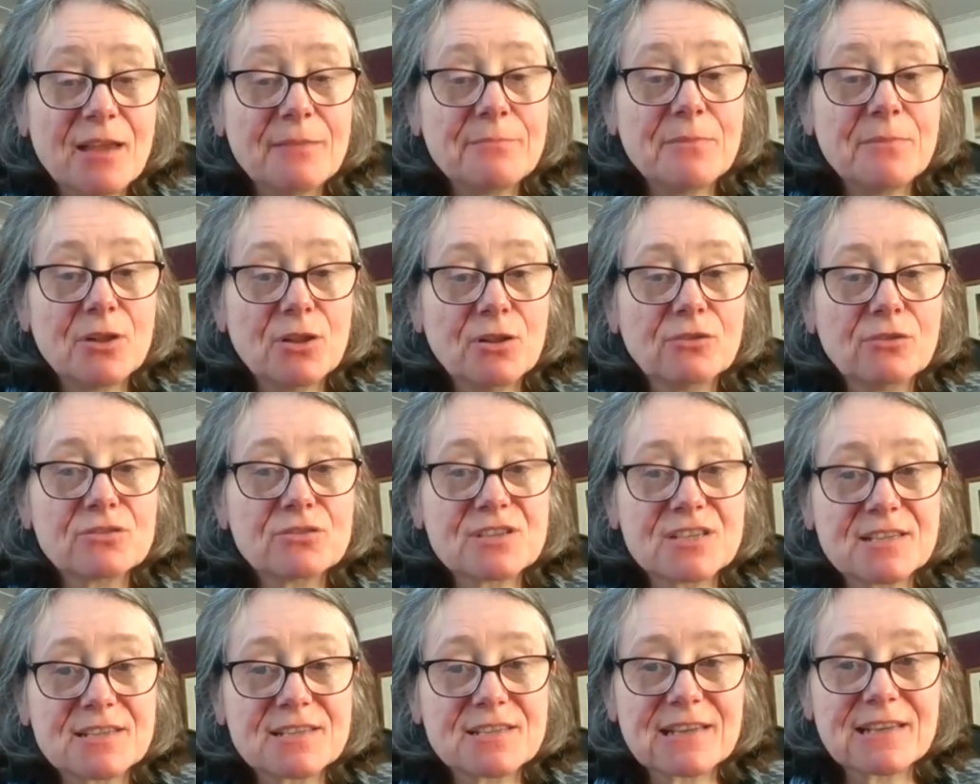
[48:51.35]
um,
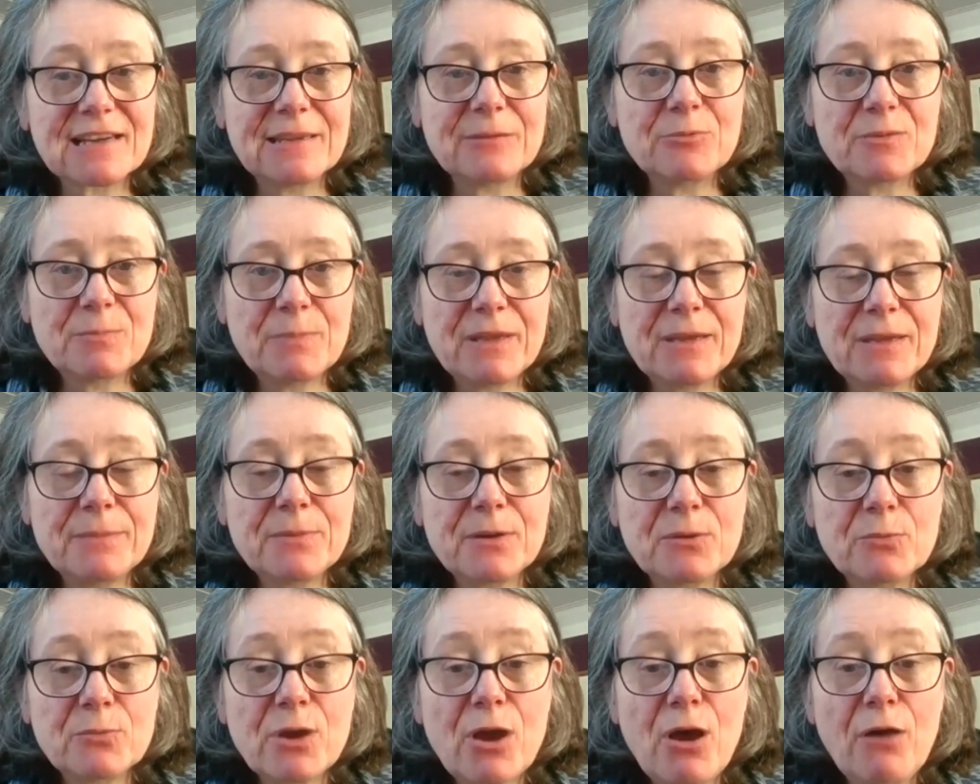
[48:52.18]
looks at sleep with
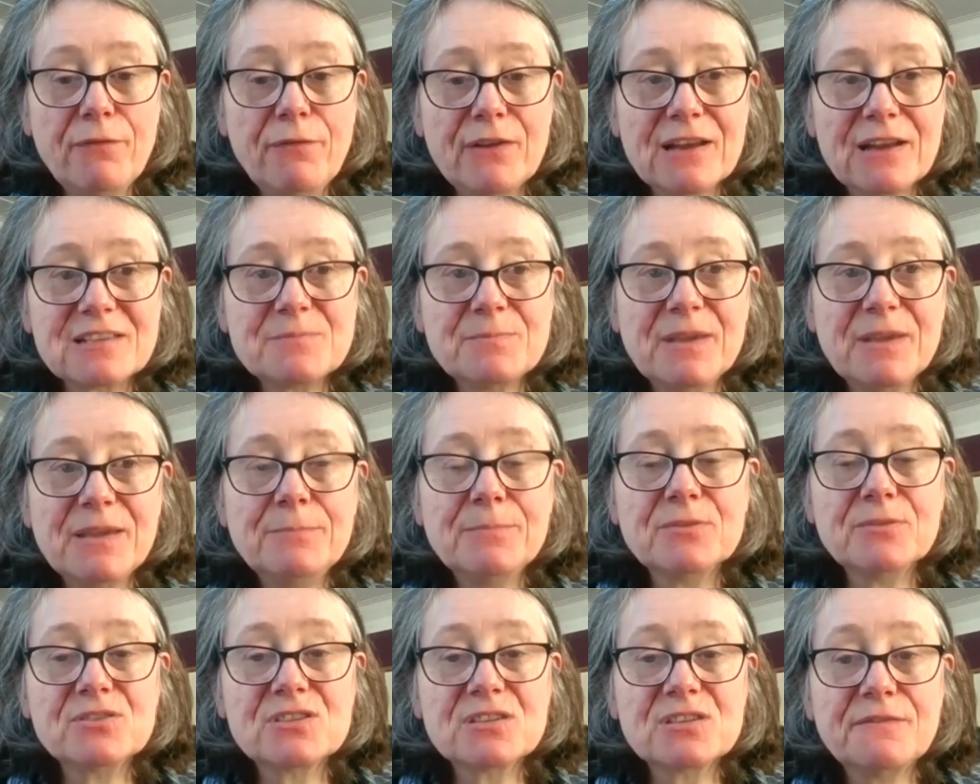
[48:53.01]
people, and we often ask
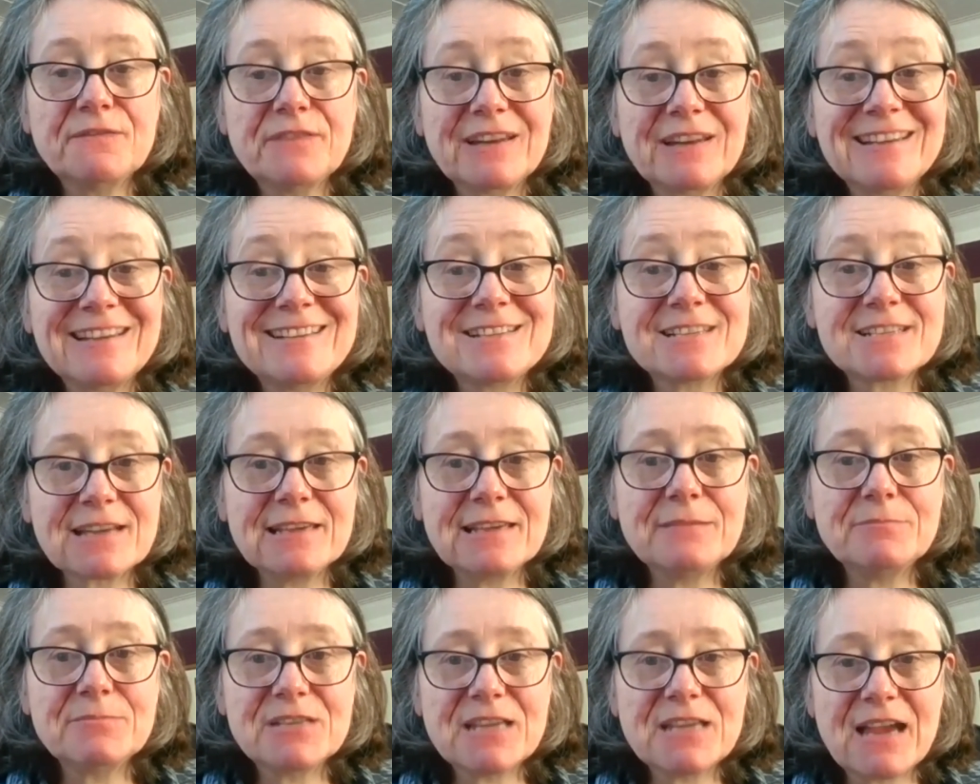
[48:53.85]
people to fill in
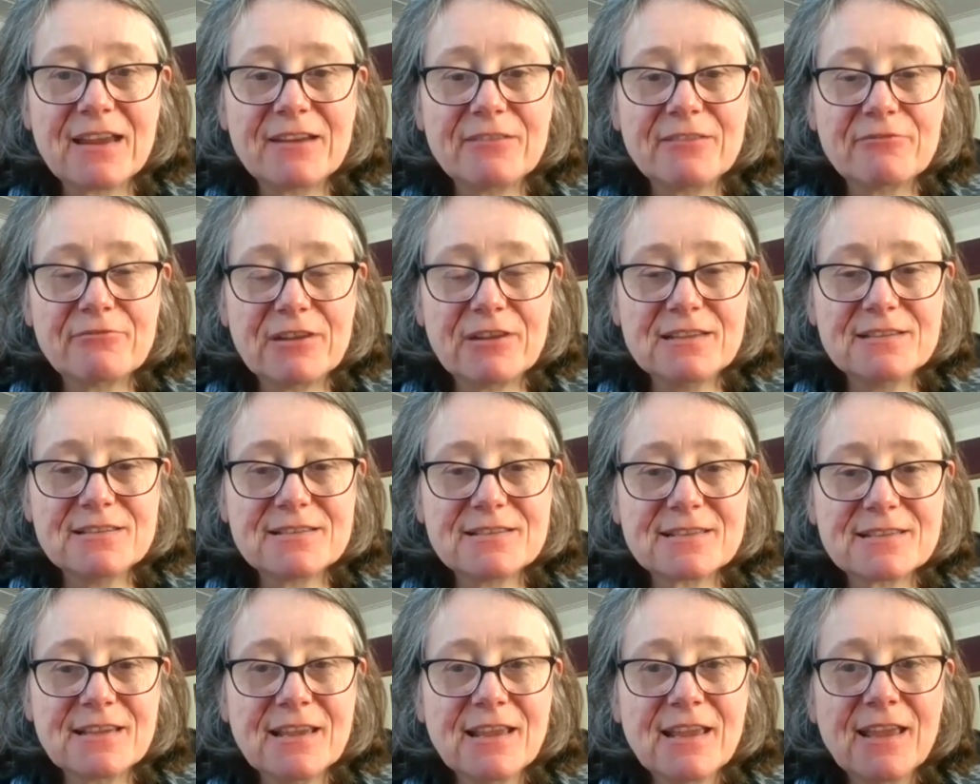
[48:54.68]
sleep
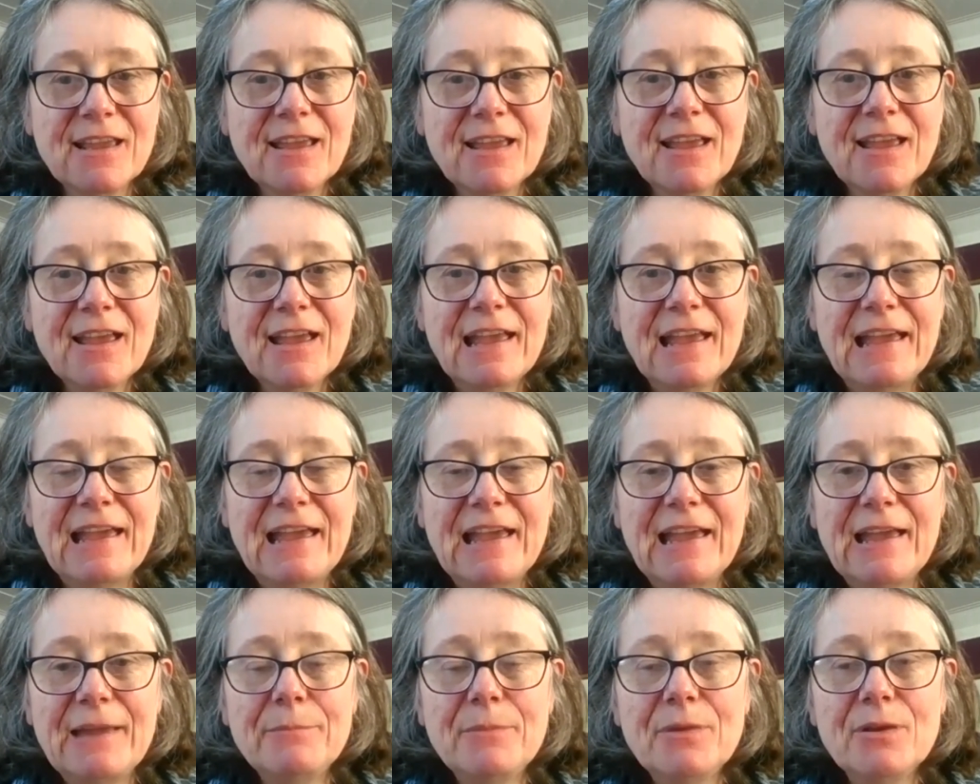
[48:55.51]
diaries.
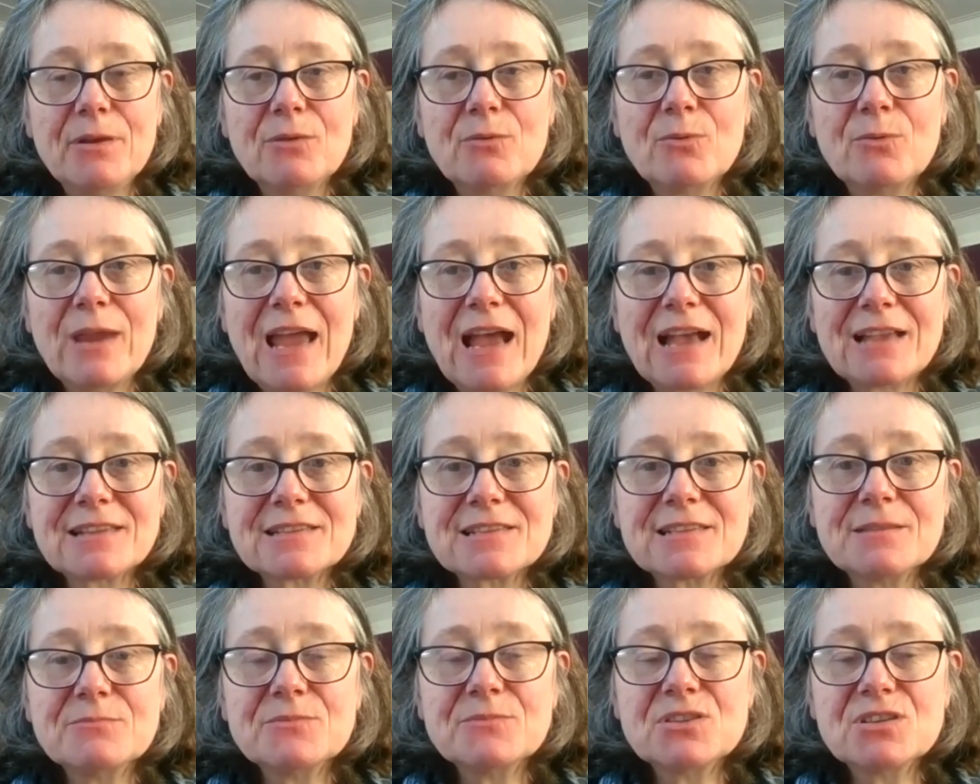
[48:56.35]
And um, we
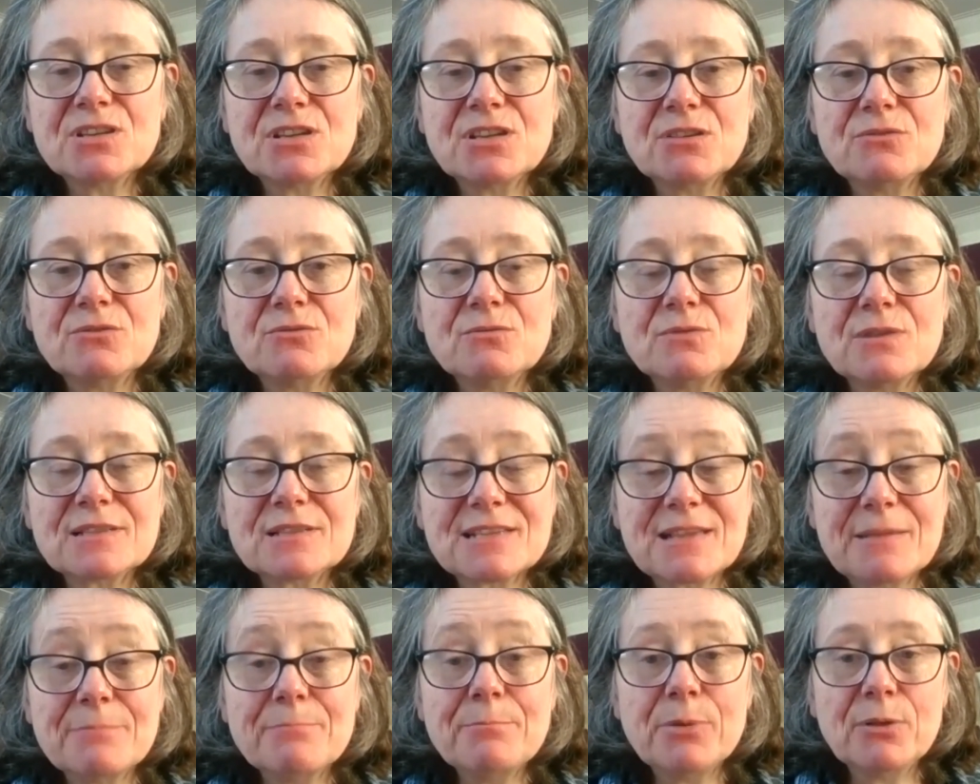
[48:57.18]
ask them to do
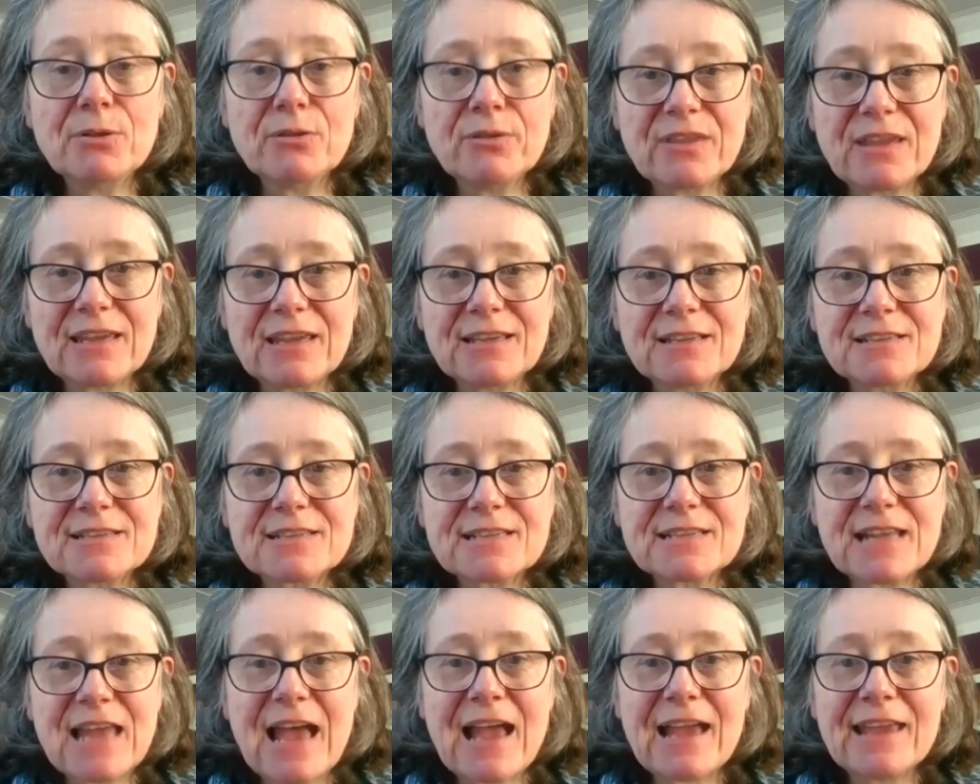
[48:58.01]
simple
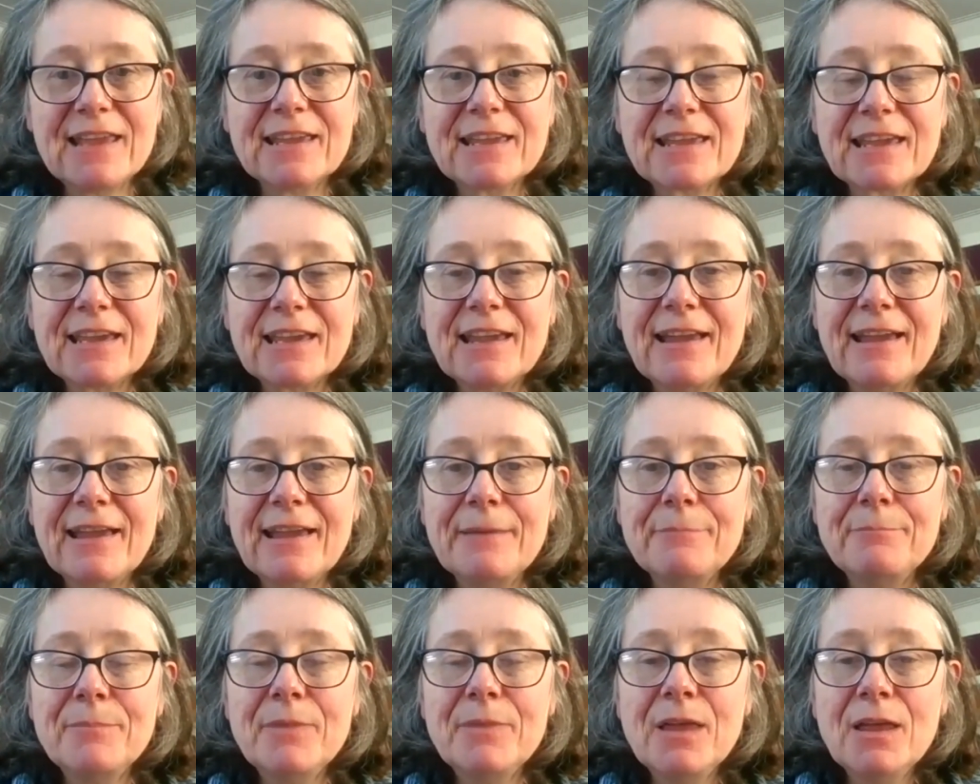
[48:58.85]
things like
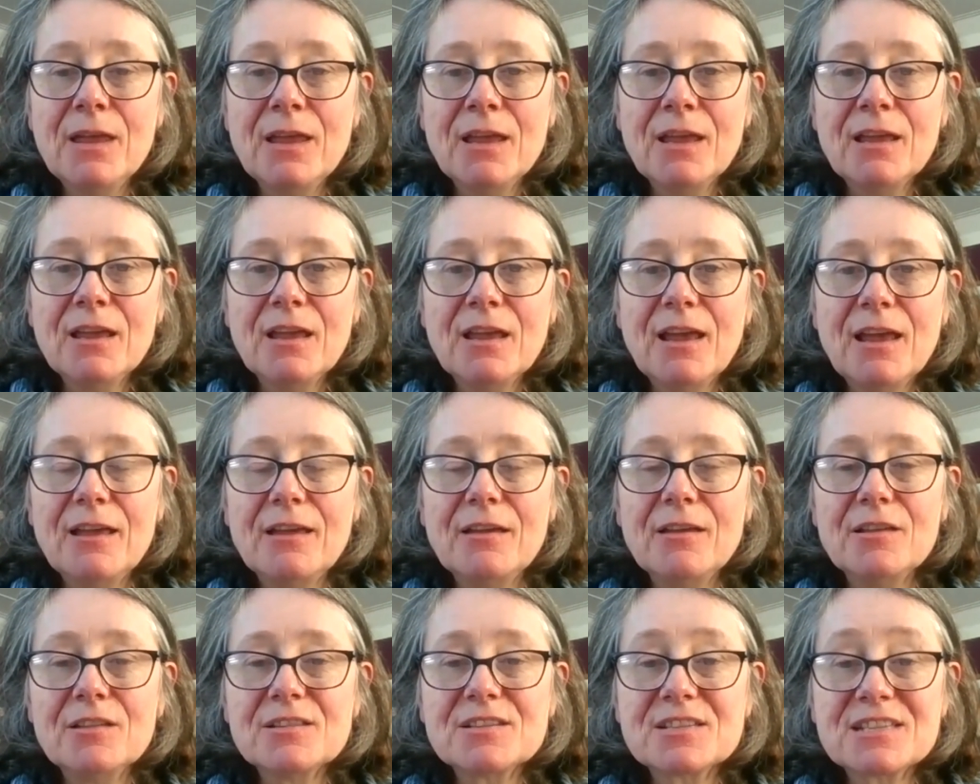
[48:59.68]
um,
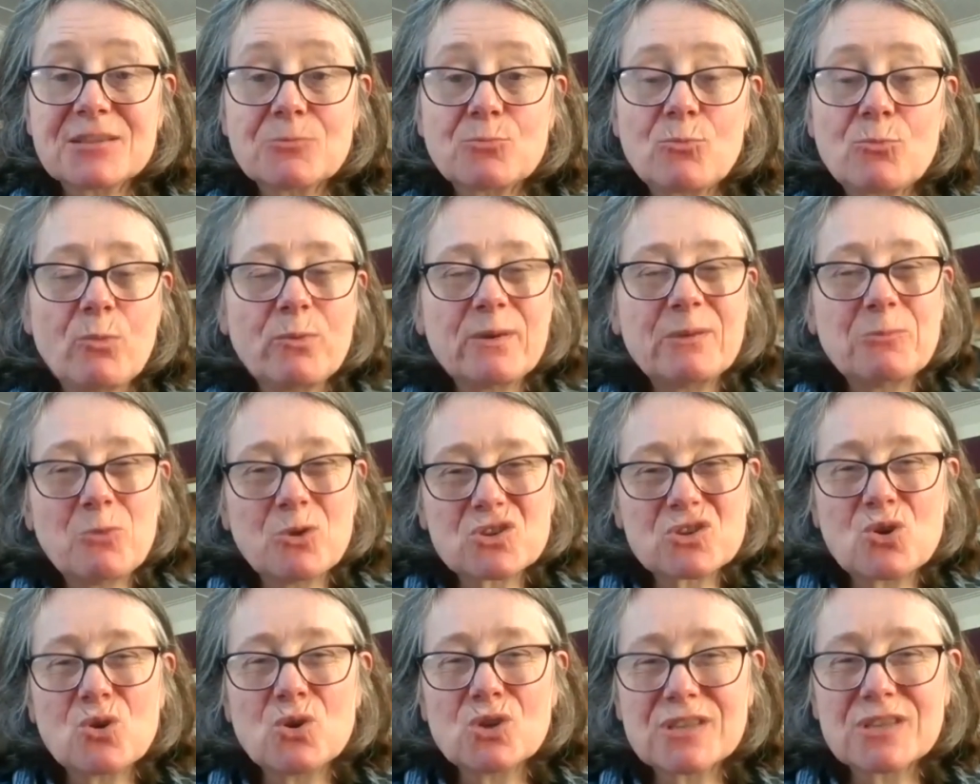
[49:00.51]
uh,
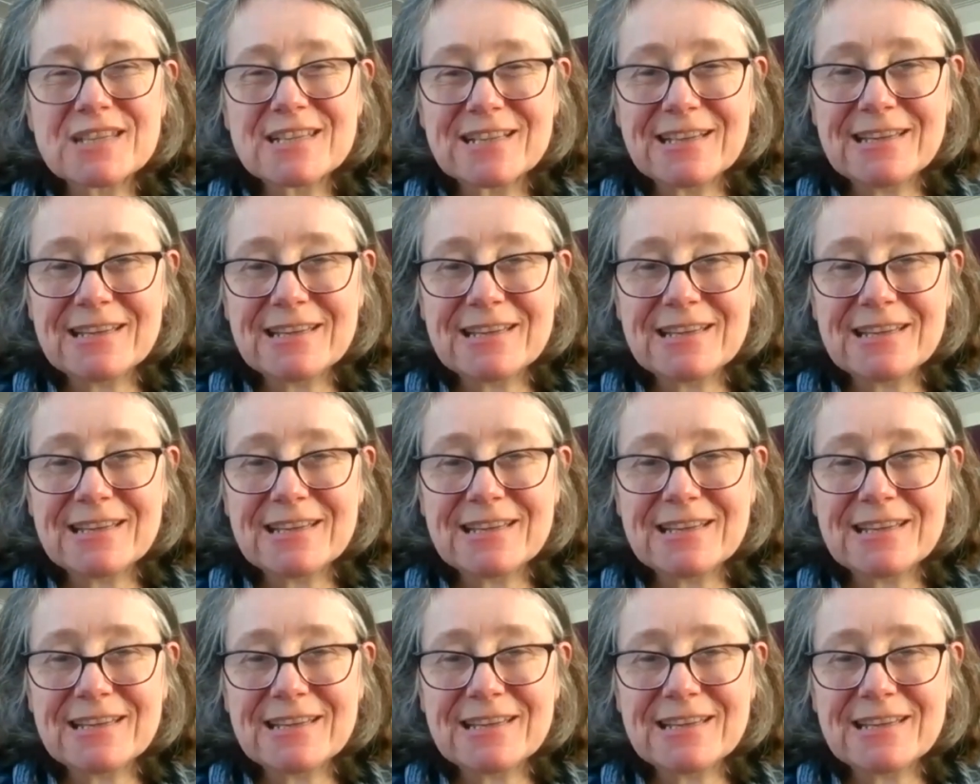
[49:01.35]
what's called